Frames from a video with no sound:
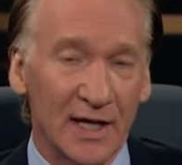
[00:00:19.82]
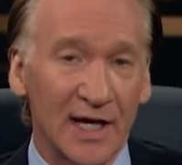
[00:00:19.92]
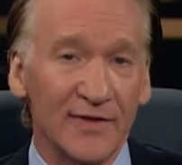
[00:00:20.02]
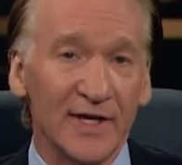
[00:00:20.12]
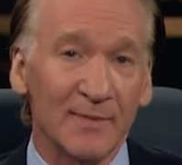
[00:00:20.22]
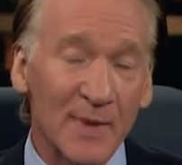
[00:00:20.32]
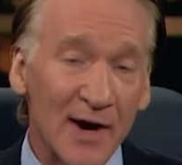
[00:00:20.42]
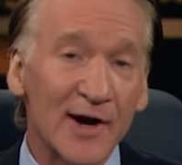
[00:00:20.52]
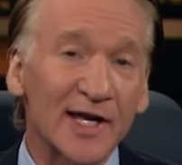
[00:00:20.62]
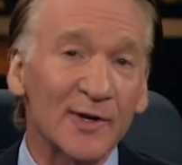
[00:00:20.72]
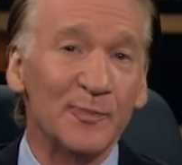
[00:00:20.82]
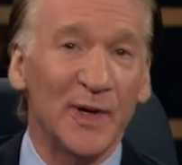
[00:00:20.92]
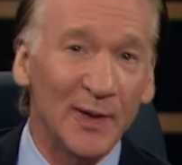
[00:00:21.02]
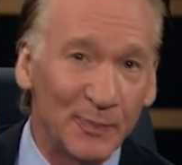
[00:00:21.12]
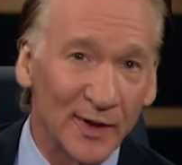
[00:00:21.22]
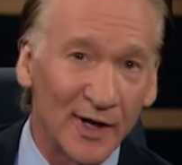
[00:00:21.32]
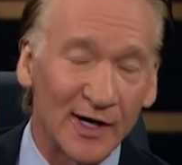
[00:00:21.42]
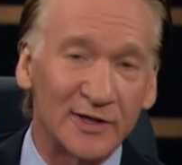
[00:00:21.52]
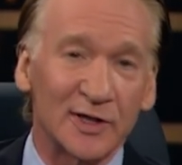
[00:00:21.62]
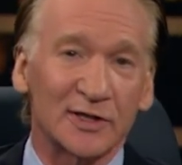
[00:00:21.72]
And the American people
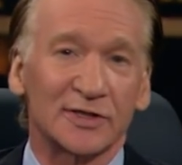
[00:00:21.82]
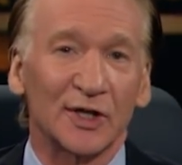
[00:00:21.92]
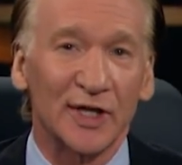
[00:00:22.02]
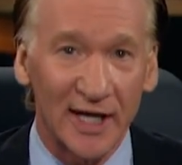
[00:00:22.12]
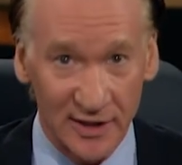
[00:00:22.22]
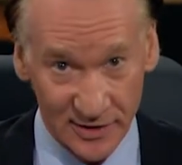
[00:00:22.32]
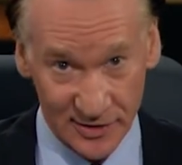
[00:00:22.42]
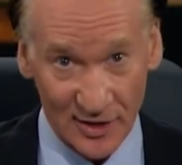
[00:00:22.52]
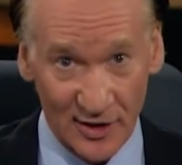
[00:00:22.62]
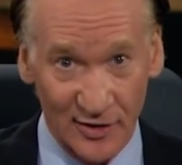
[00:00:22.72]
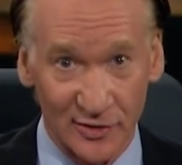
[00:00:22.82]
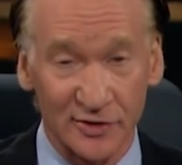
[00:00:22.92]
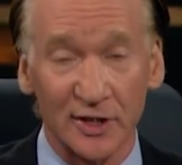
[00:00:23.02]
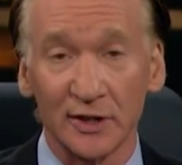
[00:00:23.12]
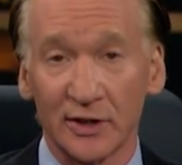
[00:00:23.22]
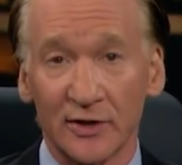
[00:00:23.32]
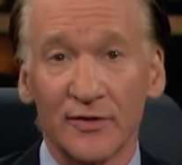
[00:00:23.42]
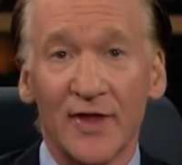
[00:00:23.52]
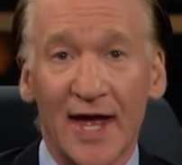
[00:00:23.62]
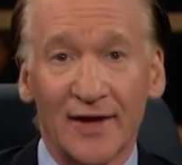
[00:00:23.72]
are just the latest suckers to
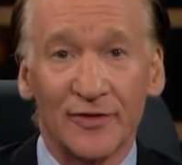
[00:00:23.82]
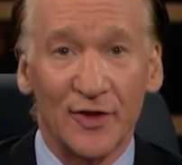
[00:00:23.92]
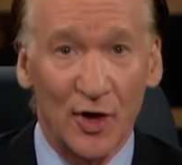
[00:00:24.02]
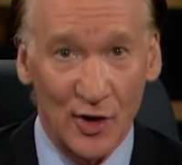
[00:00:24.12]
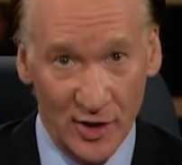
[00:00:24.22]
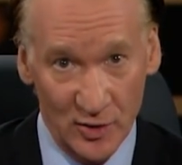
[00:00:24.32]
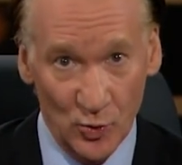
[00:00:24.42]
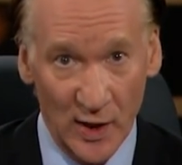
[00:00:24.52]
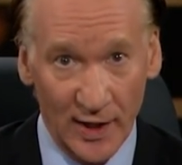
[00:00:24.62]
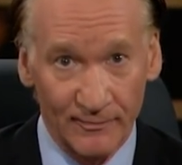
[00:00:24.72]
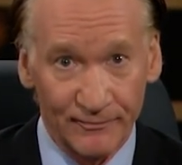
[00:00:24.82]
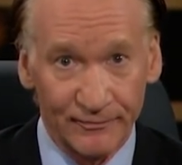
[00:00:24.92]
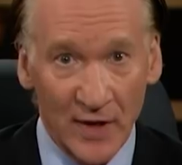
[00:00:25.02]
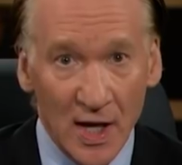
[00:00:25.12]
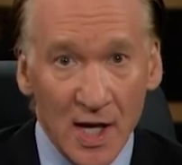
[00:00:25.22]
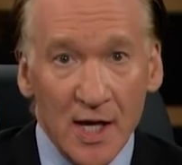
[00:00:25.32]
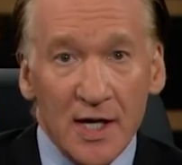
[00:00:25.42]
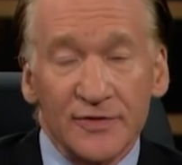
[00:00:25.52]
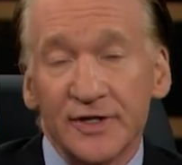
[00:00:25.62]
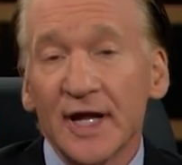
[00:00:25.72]
learn that the hard way.
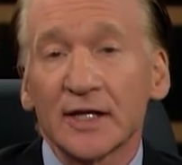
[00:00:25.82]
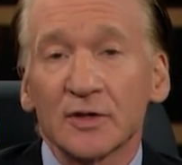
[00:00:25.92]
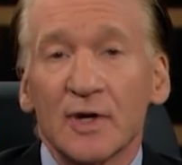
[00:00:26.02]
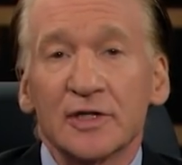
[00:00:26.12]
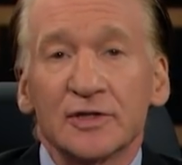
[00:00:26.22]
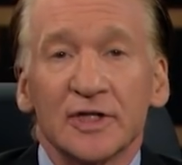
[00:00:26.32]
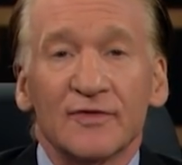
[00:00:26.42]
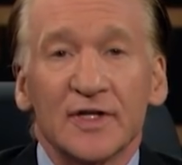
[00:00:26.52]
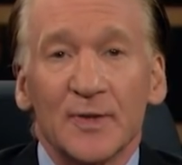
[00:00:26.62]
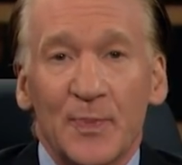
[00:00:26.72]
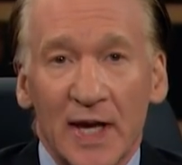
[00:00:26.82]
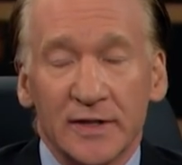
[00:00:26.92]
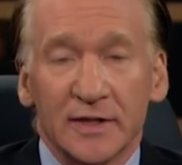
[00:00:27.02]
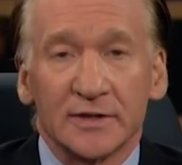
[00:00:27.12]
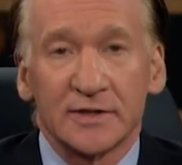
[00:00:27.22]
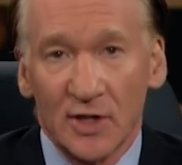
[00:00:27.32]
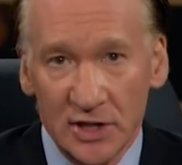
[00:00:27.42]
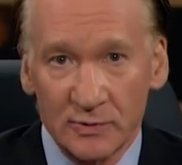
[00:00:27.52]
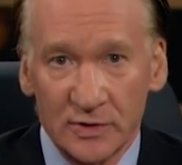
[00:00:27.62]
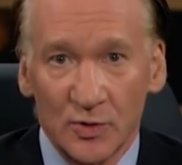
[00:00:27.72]
The Declaration of Independence
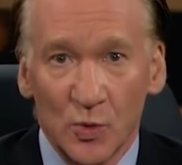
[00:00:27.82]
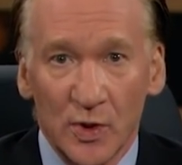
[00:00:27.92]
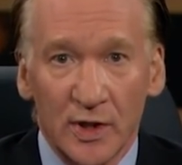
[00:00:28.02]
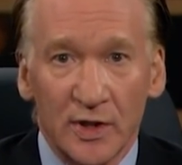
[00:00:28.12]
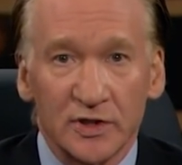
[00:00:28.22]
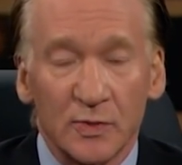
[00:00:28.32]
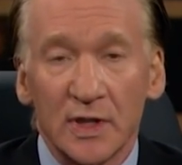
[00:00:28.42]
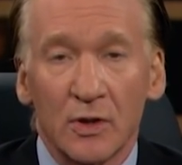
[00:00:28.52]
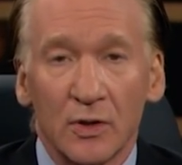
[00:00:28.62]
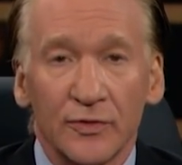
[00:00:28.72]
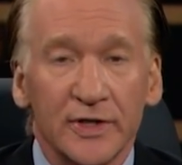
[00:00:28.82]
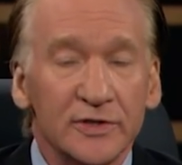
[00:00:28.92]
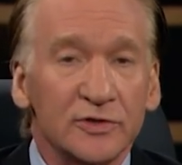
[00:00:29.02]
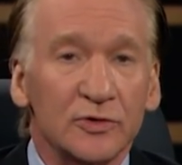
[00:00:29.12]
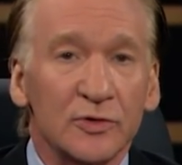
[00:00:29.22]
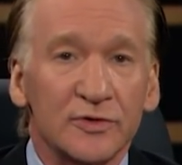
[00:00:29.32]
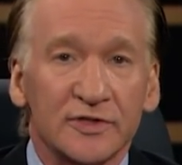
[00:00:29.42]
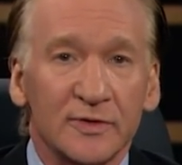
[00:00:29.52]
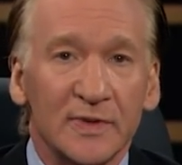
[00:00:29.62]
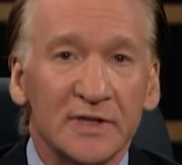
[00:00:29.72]
starts with the words, we hold these truths
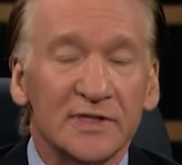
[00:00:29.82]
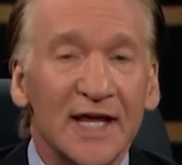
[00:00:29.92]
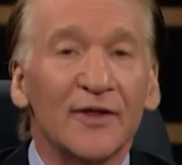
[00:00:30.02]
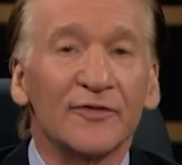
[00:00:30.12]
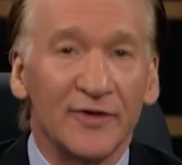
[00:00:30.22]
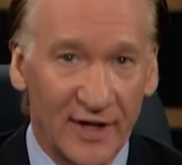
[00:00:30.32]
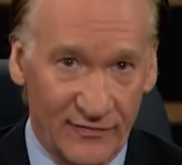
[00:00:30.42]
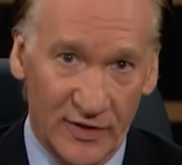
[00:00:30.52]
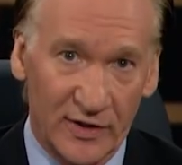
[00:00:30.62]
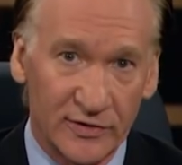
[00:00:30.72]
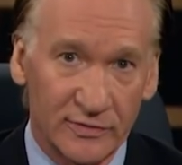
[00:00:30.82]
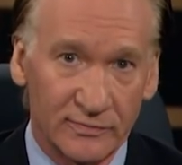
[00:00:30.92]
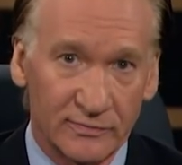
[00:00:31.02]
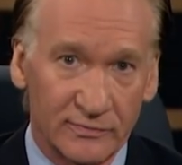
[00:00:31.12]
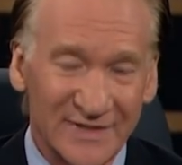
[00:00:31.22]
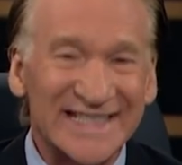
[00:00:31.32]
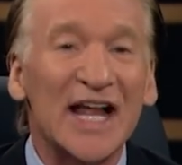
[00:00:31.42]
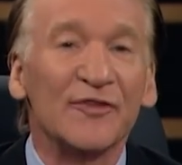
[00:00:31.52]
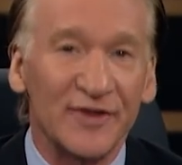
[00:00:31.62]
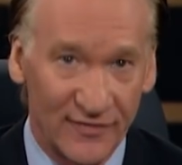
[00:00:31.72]
to be self-evident.
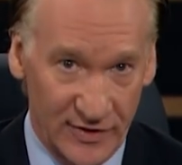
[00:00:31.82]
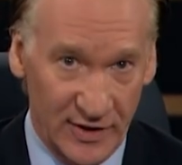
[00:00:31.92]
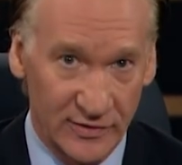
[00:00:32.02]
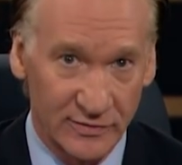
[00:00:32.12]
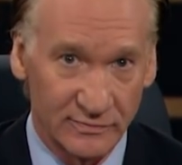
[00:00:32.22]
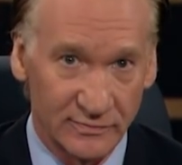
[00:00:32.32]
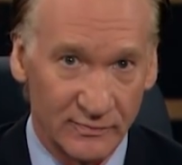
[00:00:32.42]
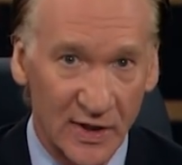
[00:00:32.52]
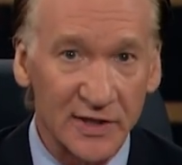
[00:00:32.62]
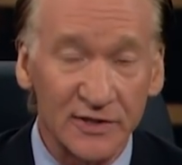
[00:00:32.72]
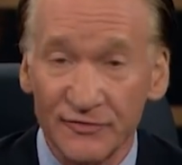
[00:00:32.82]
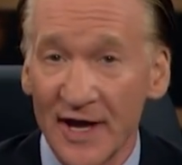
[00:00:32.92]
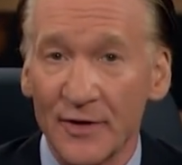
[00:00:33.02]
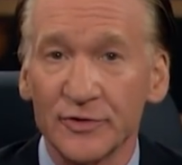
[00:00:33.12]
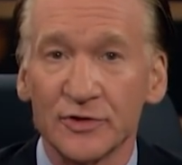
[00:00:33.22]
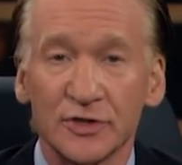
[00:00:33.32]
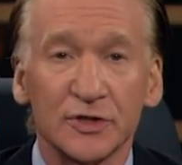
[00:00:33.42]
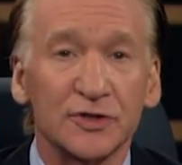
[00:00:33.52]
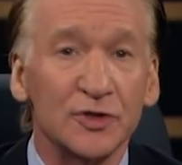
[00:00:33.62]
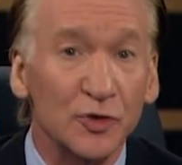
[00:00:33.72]
Self-evident, because the founders
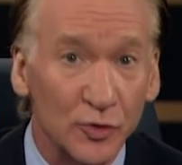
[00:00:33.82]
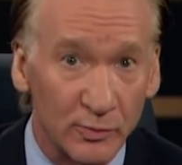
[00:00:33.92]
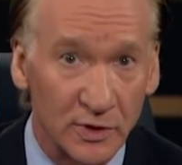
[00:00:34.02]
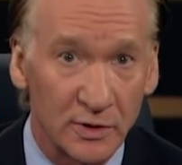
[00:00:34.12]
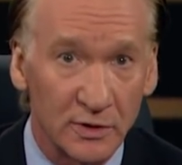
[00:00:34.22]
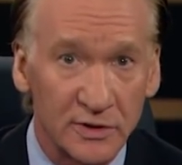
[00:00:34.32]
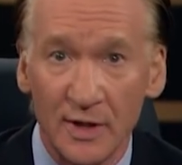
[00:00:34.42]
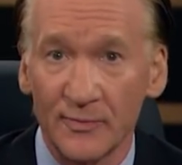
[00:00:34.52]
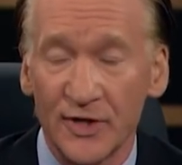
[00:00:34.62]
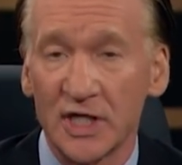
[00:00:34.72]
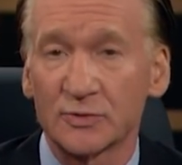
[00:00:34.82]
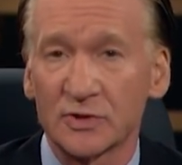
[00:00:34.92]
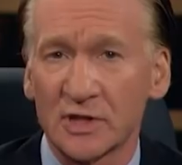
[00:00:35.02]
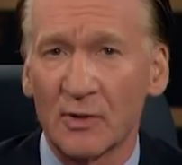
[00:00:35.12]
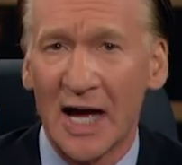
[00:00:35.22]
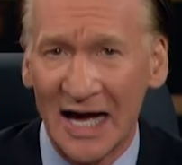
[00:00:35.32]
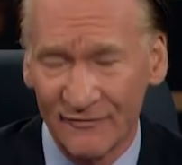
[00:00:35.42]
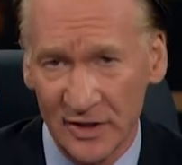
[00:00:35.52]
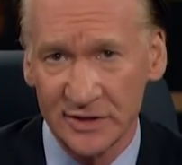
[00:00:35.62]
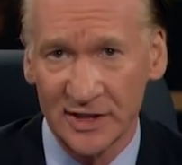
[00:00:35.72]
assumed some things were so
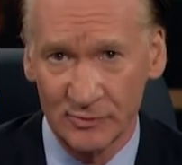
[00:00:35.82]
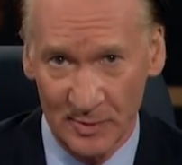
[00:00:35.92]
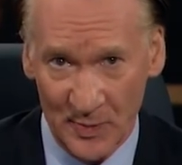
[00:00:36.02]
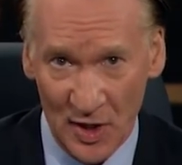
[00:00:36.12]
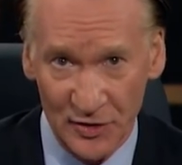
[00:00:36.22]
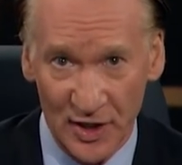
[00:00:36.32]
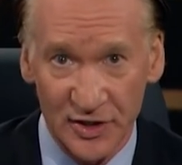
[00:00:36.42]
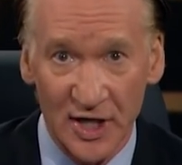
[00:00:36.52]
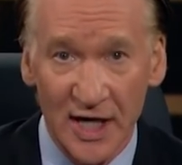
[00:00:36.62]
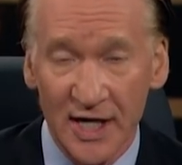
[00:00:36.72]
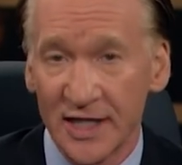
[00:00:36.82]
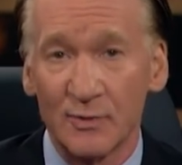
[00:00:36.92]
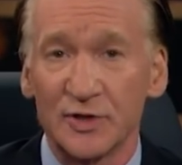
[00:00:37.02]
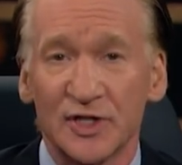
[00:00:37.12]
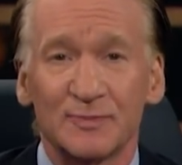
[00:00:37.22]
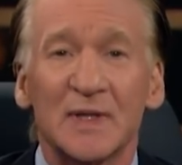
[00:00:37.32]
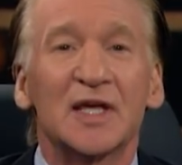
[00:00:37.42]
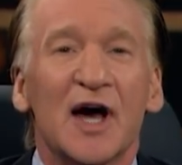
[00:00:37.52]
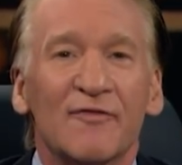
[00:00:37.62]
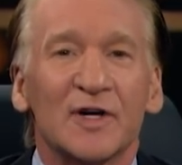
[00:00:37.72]
obviously repugnant they would just be
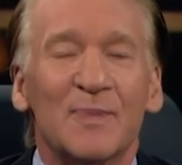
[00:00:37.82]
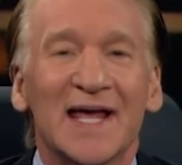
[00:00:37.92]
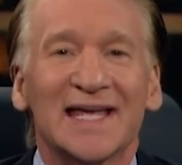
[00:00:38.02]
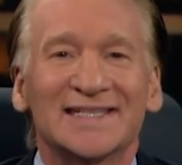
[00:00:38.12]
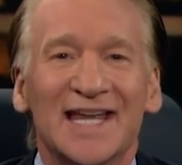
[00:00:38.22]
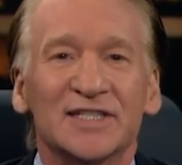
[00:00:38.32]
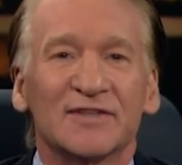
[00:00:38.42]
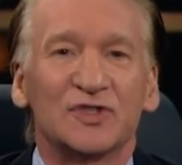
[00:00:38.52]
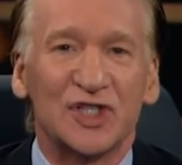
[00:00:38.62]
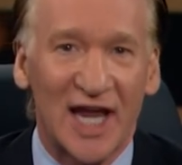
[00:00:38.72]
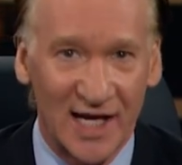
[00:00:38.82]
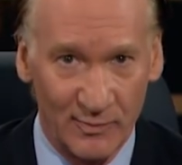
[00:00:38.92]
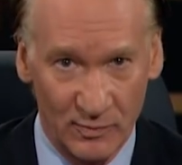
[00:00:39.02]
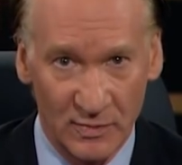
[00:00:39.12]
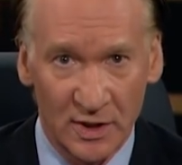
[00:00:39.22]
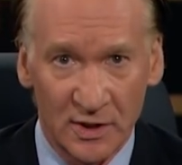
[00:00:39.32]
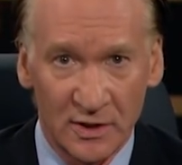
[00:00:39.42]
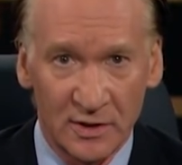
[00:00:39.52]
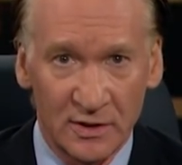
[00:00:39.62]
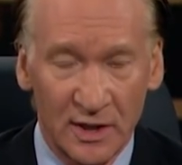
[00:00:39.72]
covered by a sense of shame.
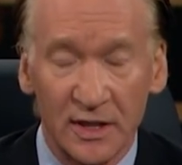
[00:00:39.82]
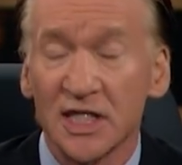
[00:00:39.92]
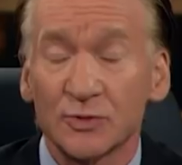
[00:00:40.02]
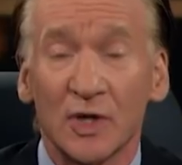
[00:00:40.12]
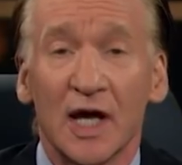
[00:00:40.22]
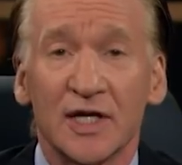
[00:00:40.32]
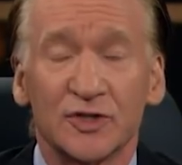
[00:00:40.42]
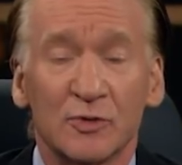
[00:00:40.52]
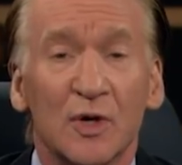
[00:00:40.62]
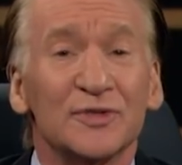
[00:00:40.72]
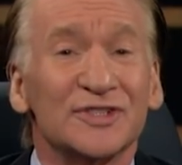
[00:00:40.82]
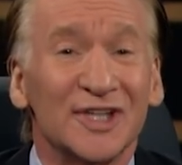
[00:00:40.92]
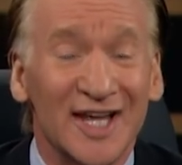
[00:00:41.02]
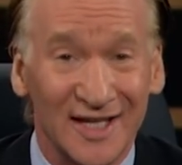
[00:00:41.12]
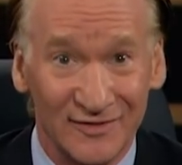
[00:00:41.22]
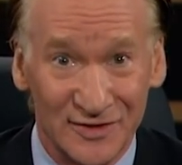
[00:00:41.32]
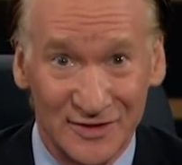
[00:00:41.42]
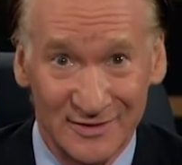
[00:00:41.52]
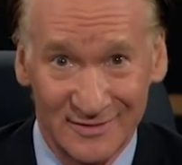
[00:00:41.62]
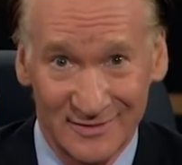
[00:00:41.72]
And these were guys who owned slaves.